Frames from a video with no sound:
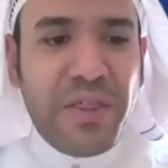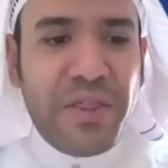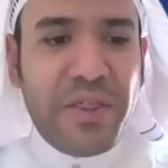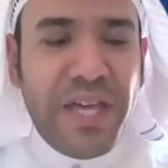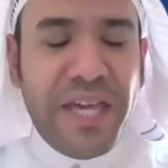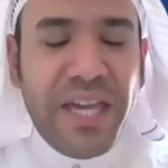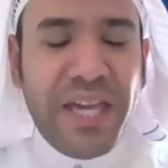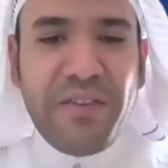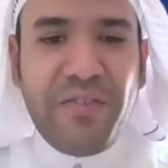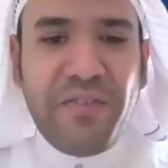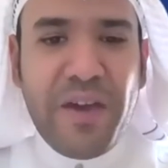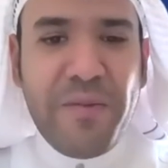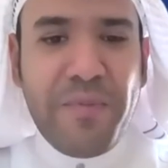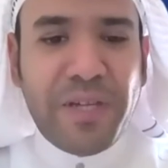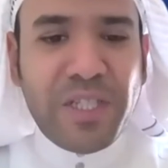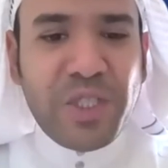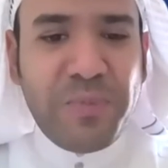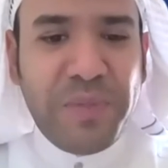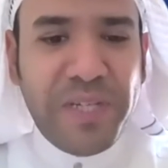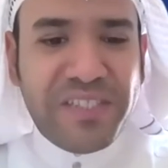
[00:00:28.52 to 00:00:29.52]
thank you very
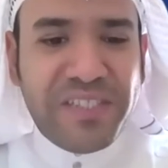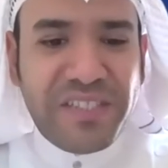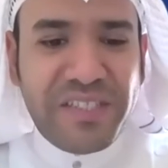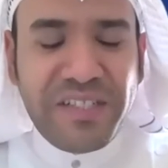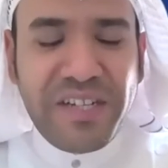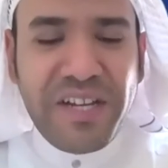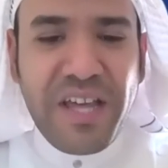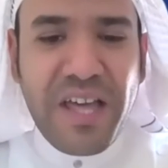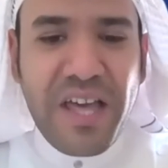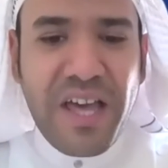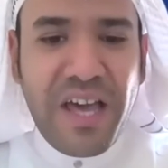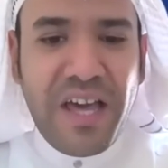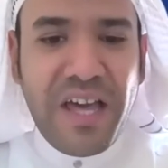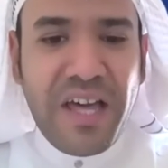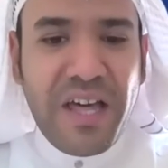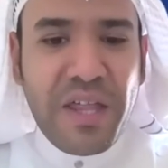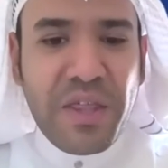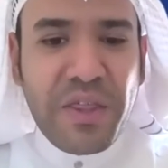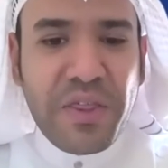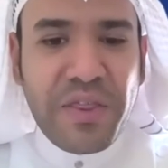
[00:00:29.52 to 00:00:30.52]
much, Peter. Uh,